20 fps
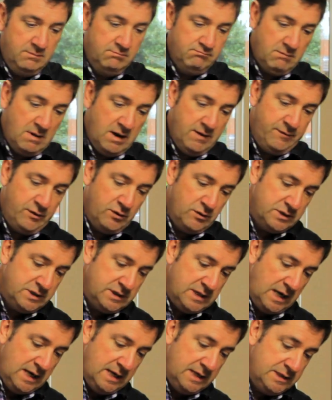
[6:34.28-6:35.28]
over your
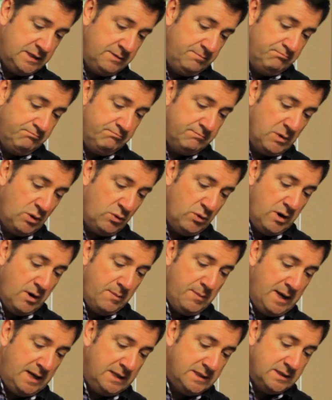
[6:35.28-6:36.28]
salad or your
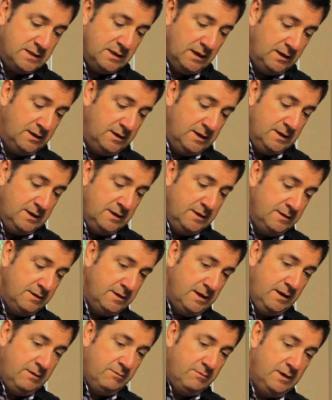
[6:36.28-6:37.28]
pasta.
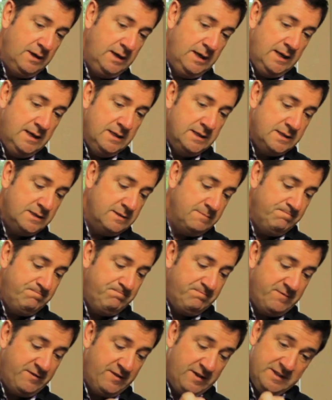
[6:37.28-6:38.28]
It really is
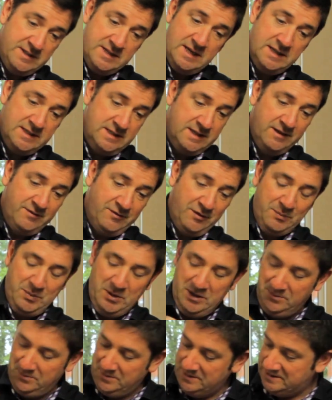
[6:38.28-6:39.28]
fantastic for
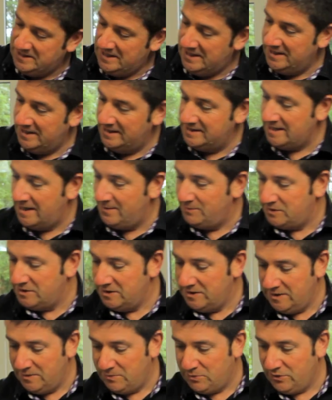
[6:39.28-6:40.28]
Parmesan. It's
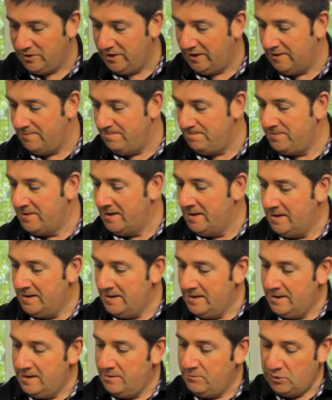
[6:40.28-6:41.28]
absolutely brilliant.
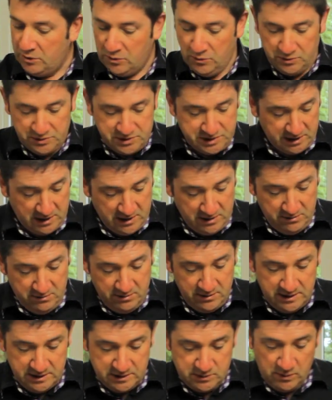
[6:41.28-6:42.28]
But also,
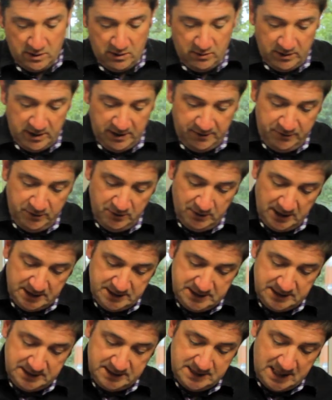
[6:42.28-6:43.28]
as well, if you like
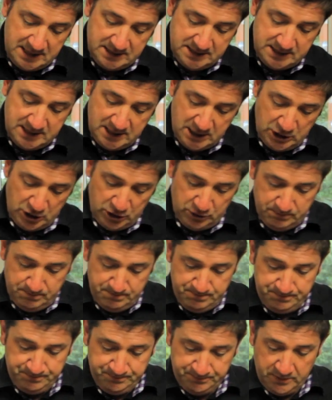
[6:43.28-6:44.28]
to zest at home,
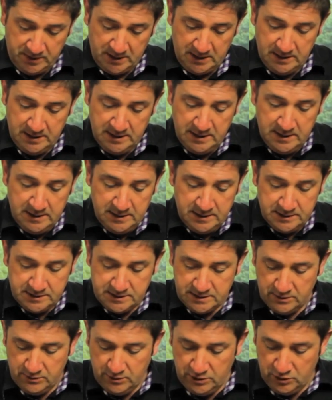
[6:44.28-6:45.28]

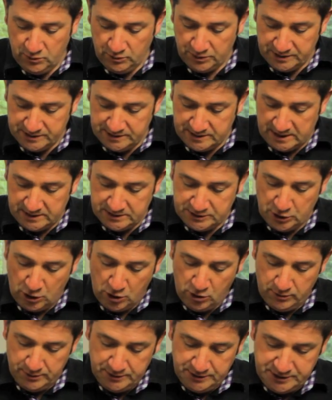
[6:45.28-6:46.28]
so you want to zest
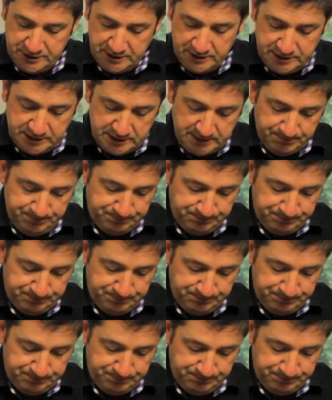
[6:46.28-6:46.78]
oranges,